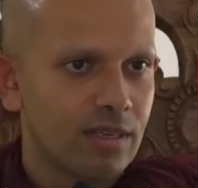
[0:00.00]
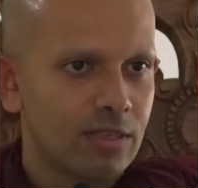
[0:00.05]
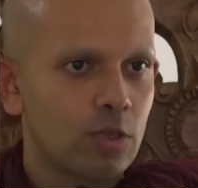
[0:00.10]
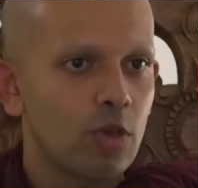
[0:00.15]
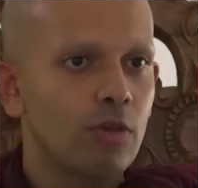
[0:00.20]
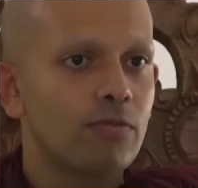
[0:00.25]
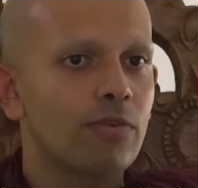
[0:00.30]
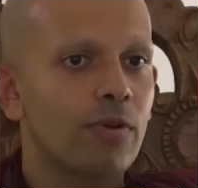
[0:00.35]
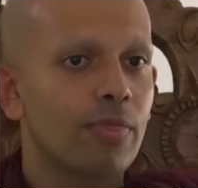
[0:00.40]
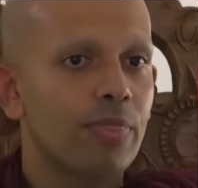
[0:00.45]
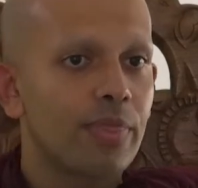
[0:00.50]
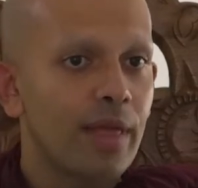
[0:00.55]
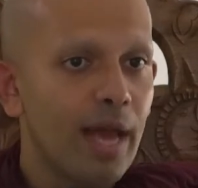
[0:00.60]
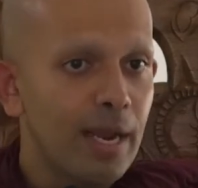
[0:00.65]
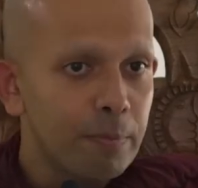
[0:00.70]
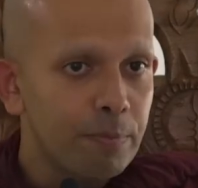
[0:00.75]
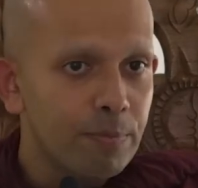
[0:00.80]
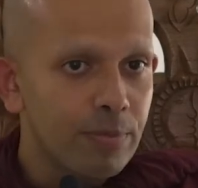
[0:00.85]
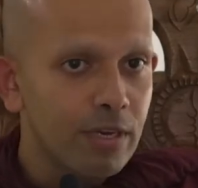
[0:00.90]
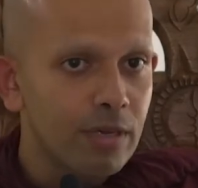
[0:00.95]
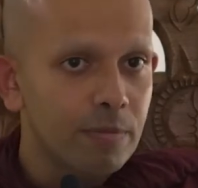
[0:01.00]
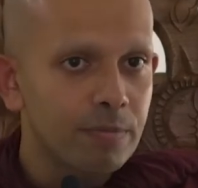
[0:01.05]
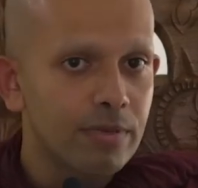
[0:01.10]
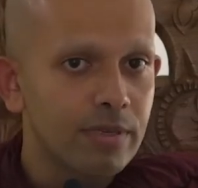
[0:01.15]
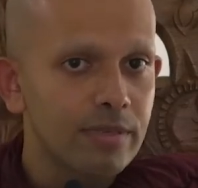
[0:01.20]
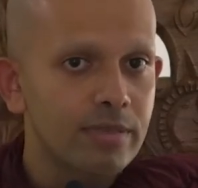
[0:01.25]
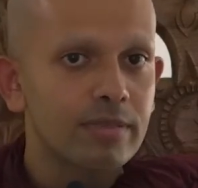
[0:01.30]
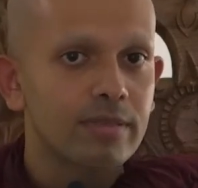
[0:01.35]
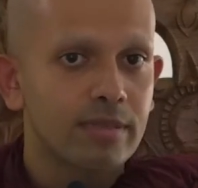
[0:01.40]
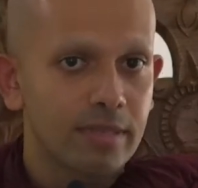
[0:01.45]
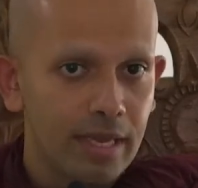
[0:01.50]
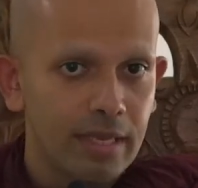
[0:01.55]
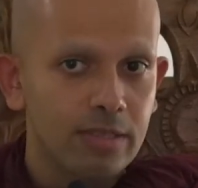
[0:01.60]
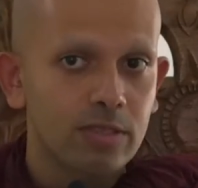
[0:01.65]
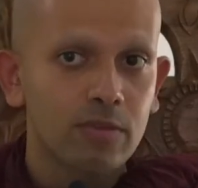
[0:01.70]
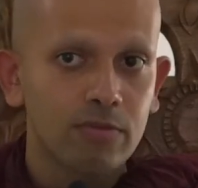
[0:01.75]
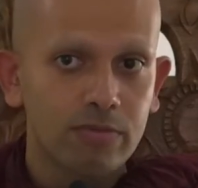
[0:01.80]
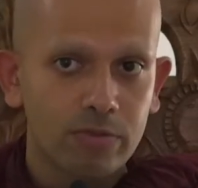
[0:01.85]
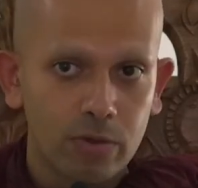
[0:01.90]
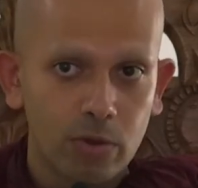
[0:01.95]
So for that purpose,
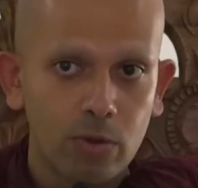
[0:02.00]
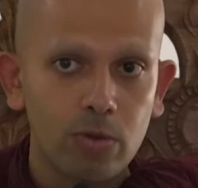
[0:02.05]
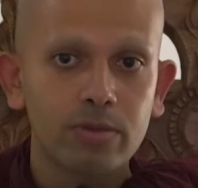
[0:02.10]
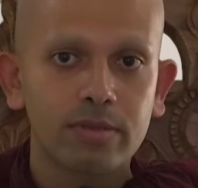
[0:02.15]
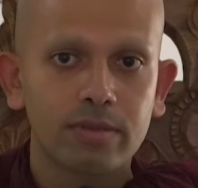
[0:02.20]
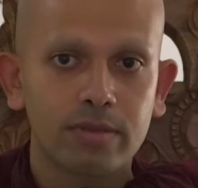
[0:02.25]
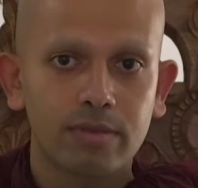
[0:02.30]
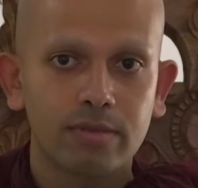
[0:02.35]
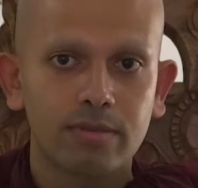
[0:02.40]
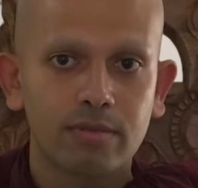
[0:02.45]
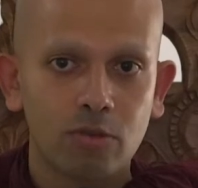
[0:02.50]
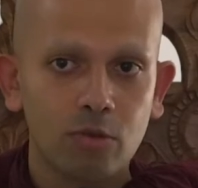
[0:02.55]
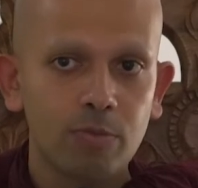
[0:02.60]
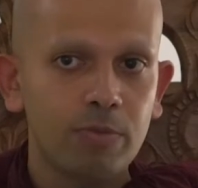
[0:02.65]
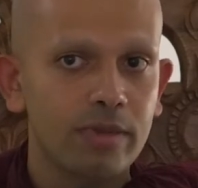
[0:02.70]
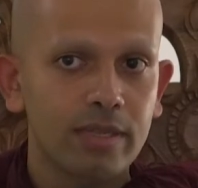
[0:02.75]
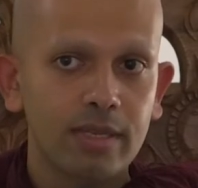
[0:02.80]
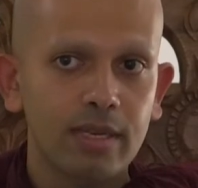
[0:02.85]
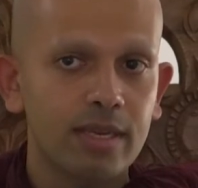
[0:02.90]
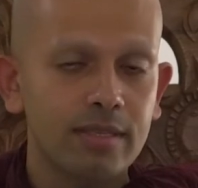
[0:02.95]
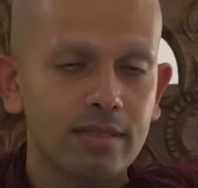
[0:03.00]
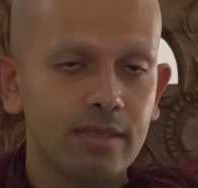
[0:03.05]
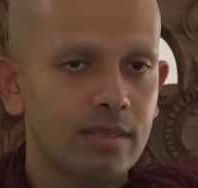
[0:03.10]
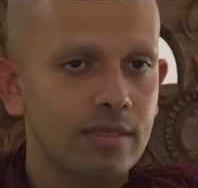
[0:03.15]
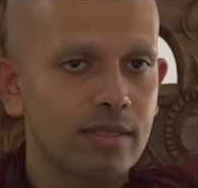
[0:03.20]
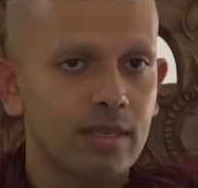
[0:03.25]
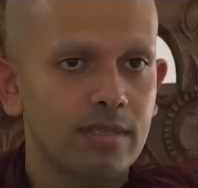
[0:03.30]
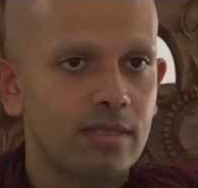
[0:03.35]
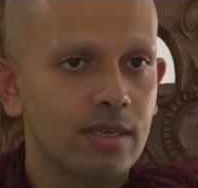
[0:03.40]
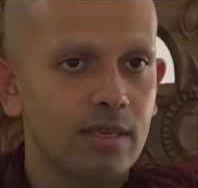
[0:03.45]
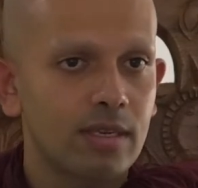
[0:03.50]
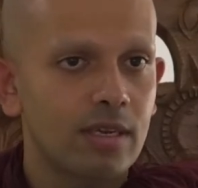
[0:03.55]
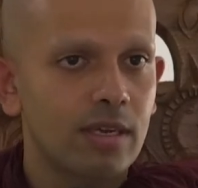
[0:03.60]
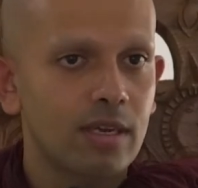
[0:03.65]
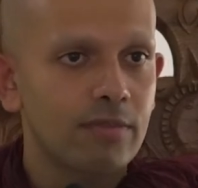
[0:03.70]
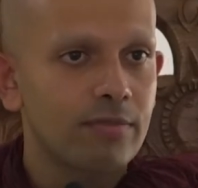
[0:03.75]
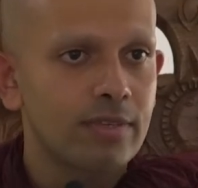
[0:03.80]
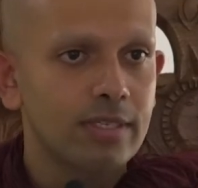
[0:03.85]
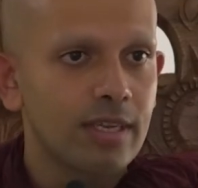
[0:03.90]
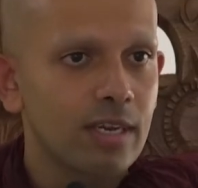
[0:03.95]
yes, of course, Rupa Vedana Sanya
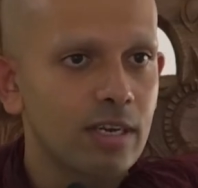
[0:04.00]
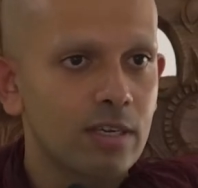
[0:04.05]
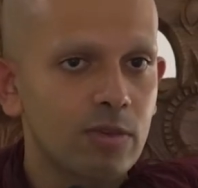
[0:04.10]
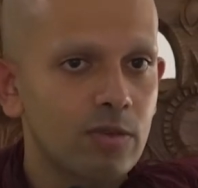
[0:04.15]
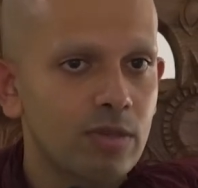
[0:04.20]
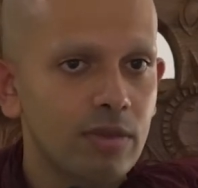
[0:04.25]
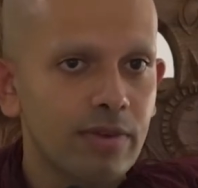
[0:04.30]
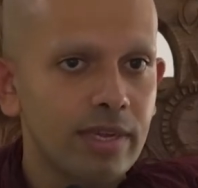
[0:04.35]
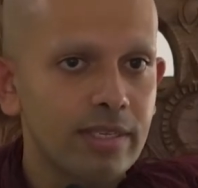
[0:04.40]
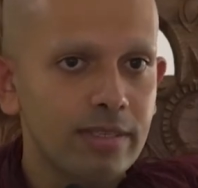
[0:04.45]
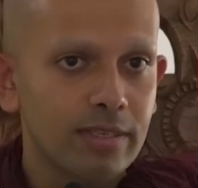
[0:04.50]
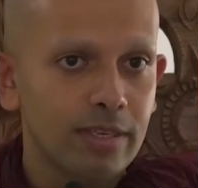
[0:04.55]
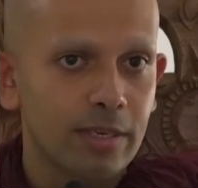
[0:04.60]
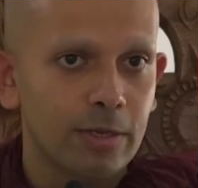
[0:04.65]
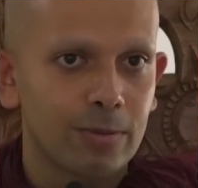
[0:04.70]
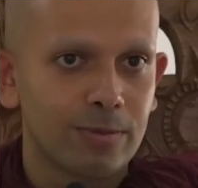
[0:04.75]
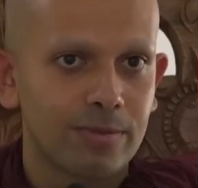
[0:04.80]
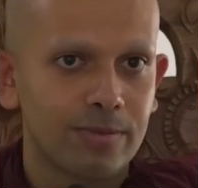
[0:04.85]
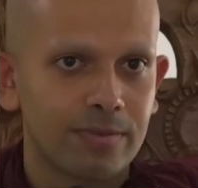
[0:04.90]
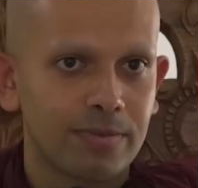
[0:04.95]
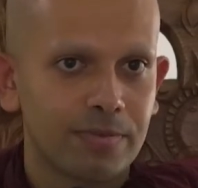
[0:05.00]
Sankara Vijnana to the rescue.